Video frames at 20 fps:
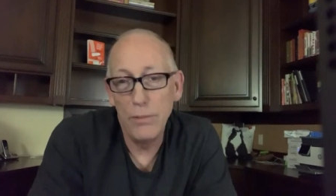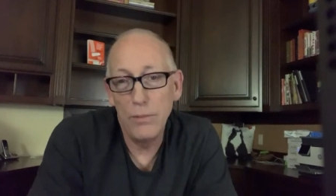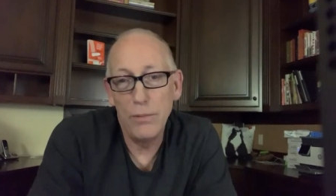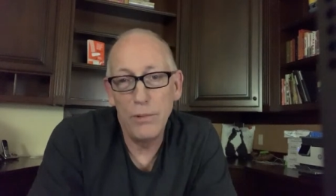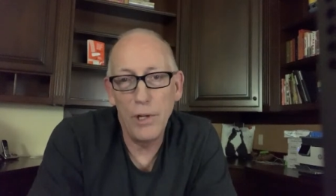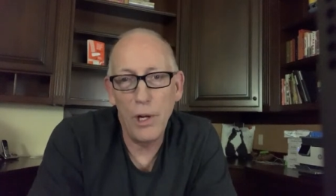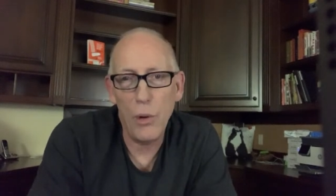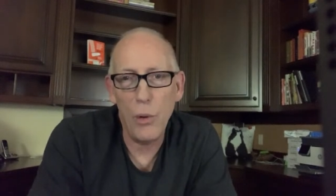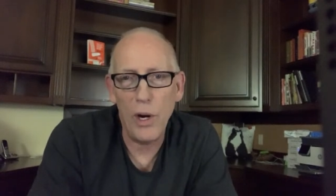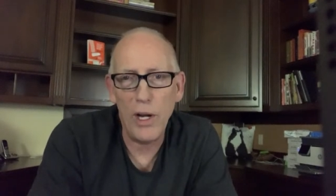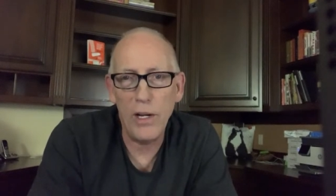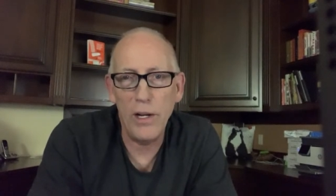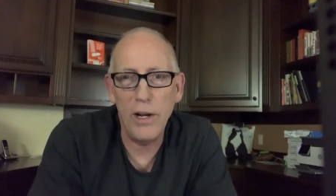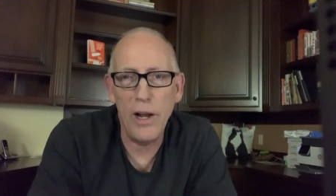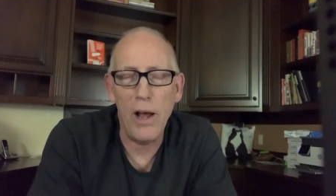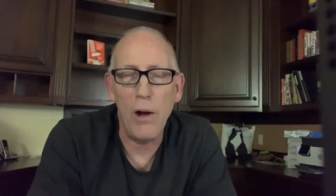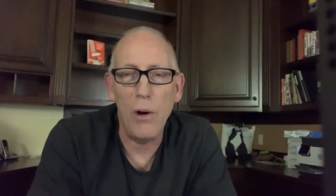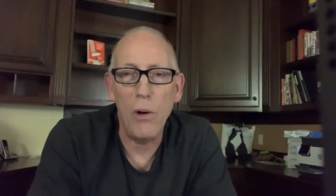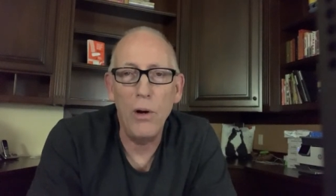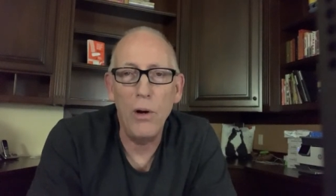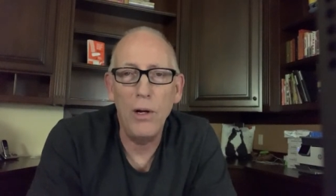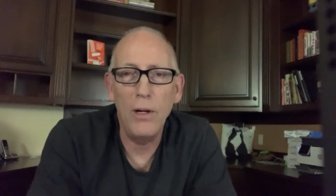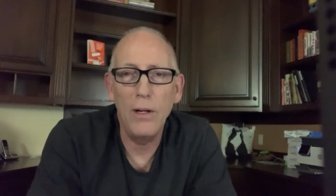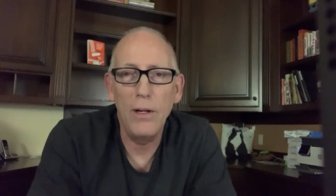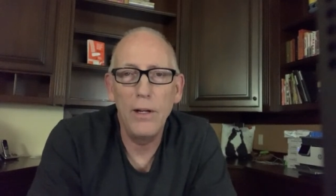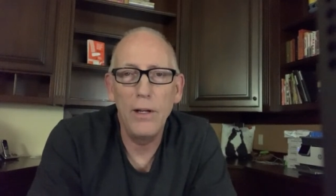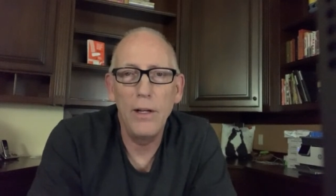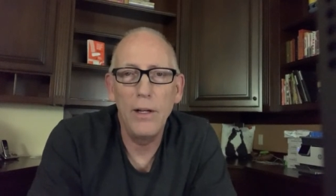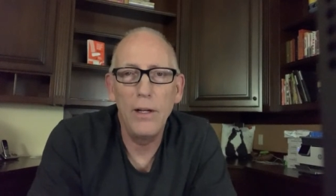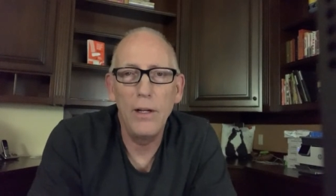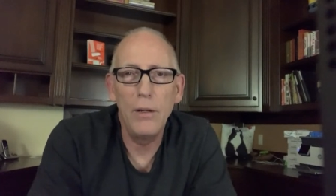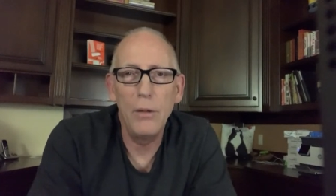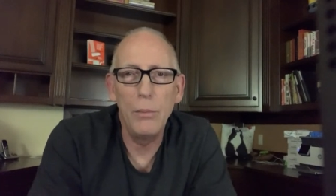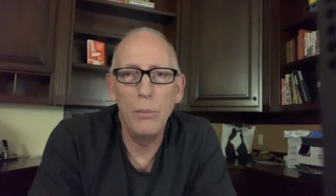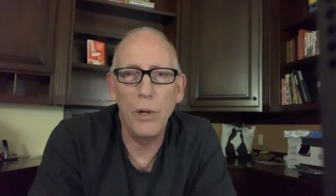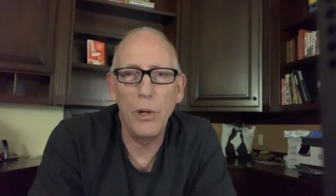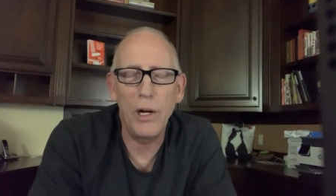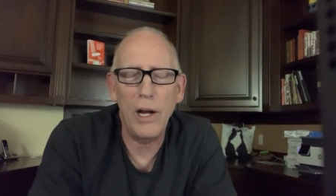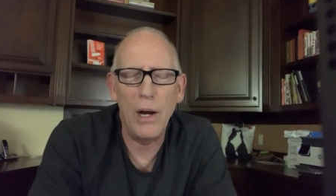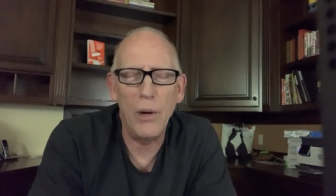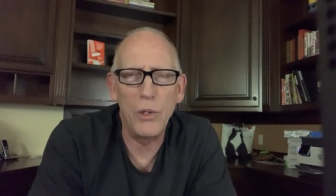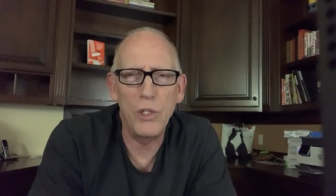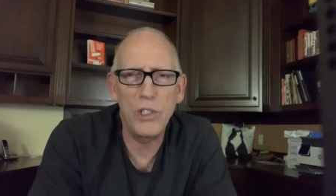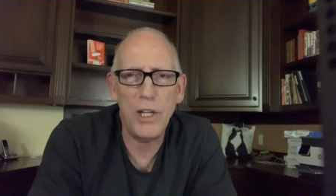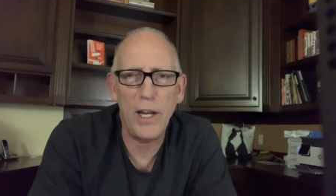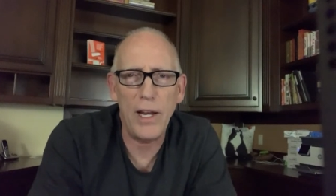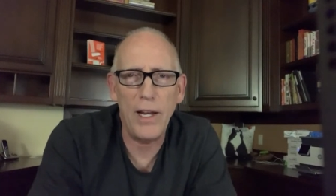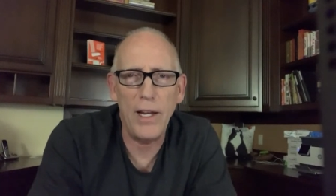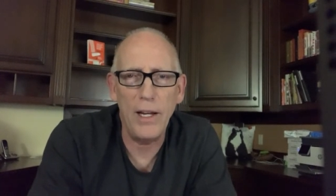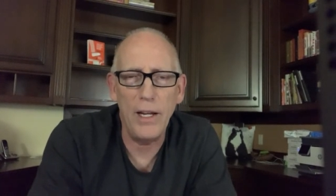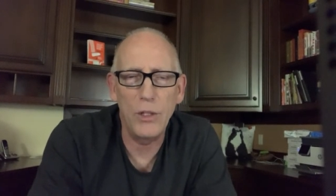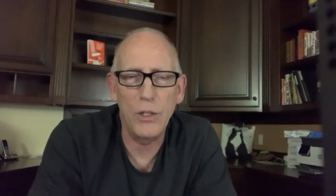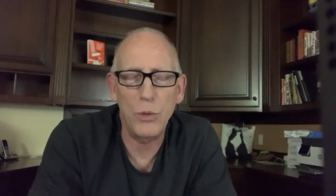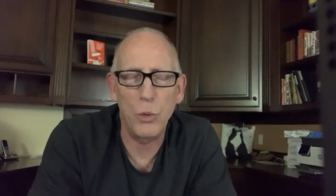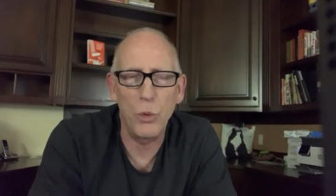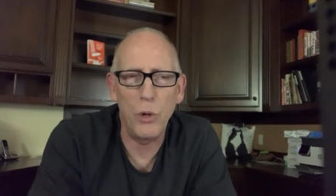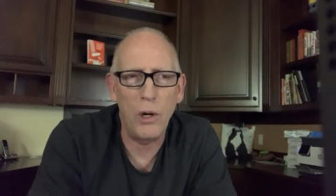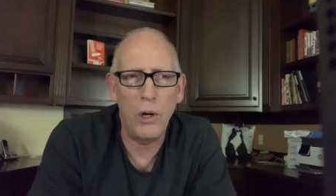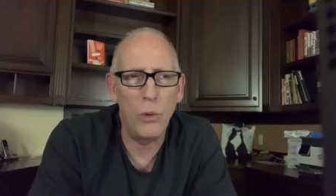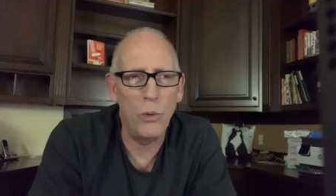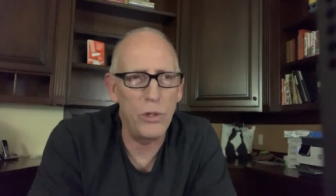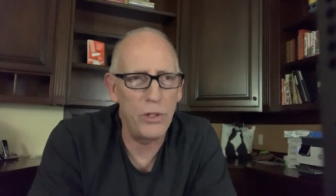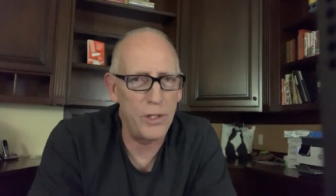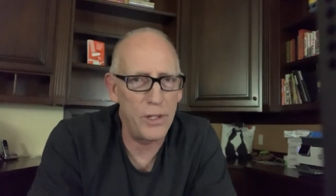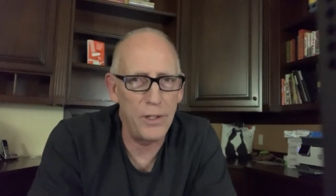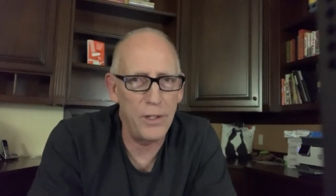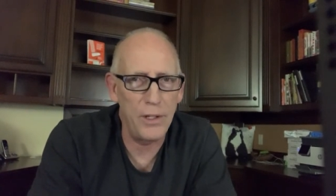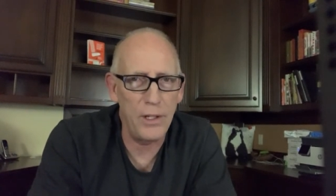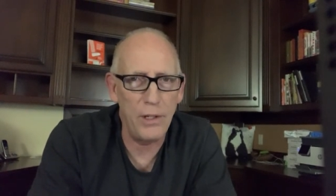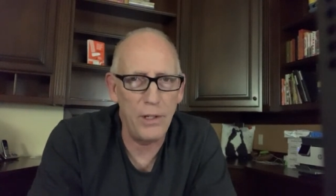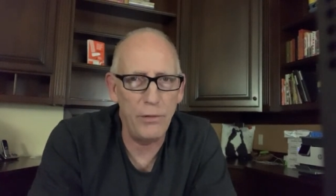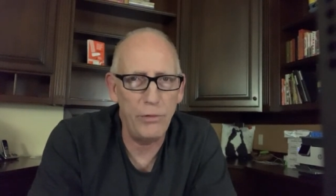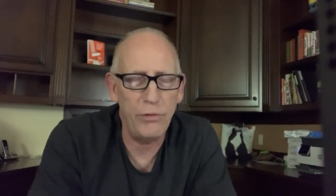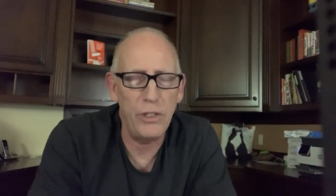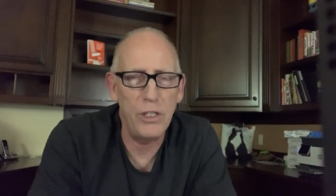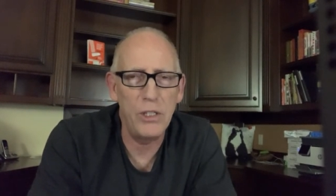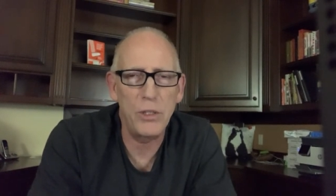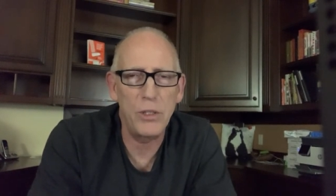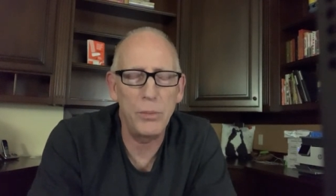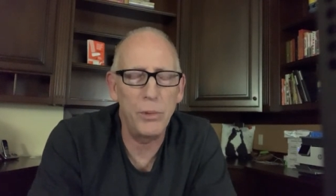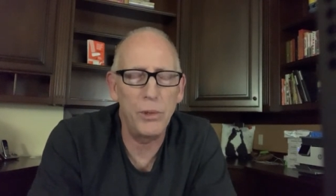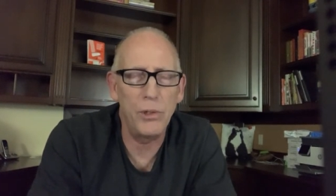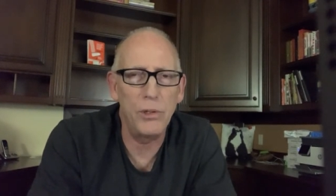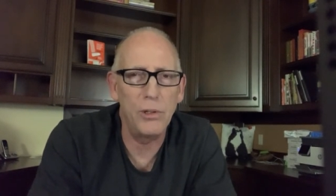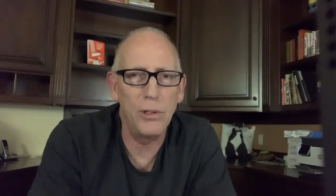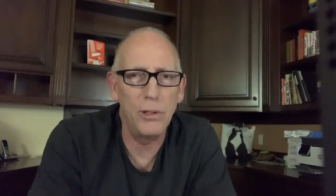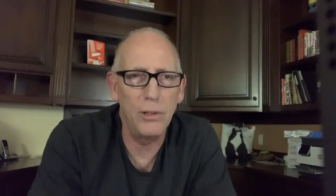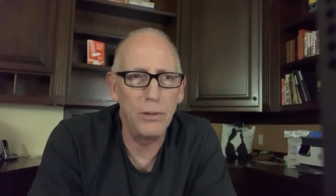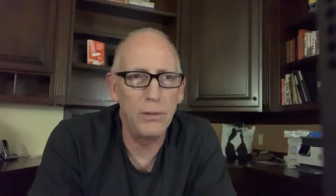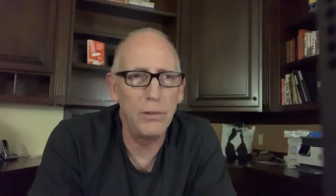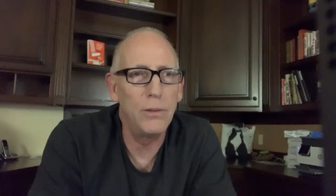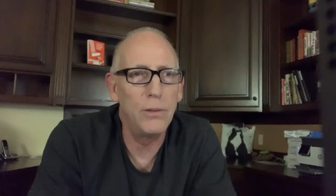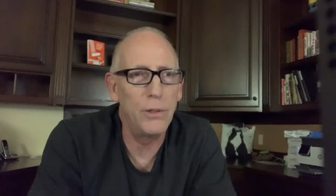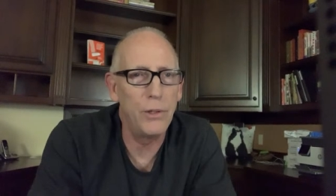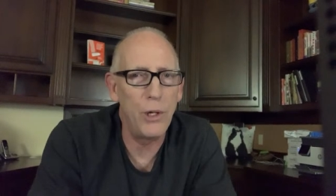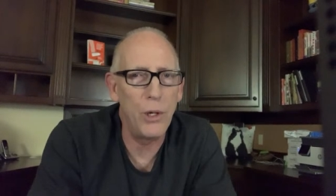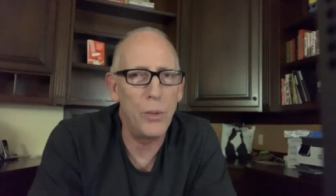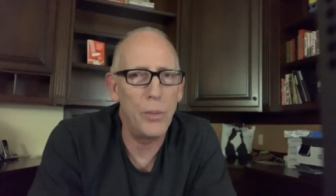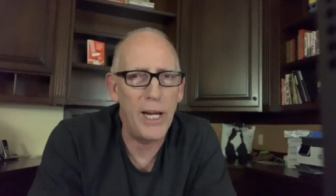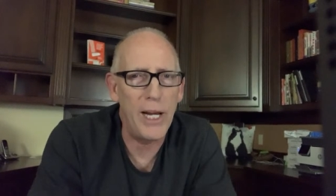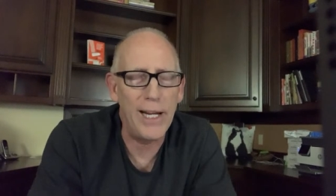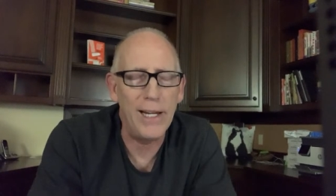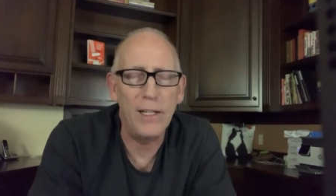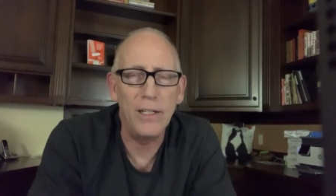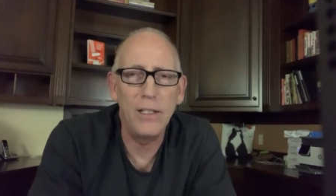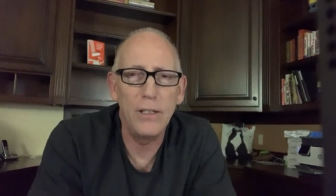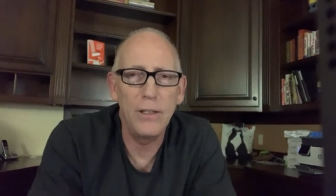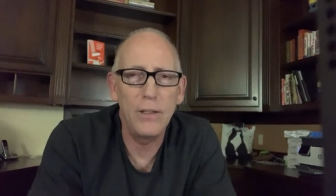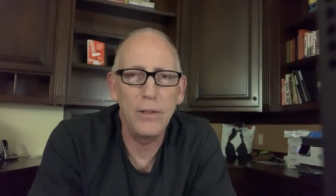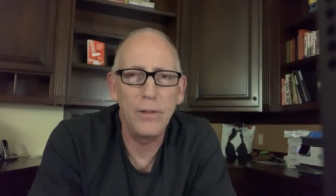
No way to know, but I would say it's well within the feasible domain.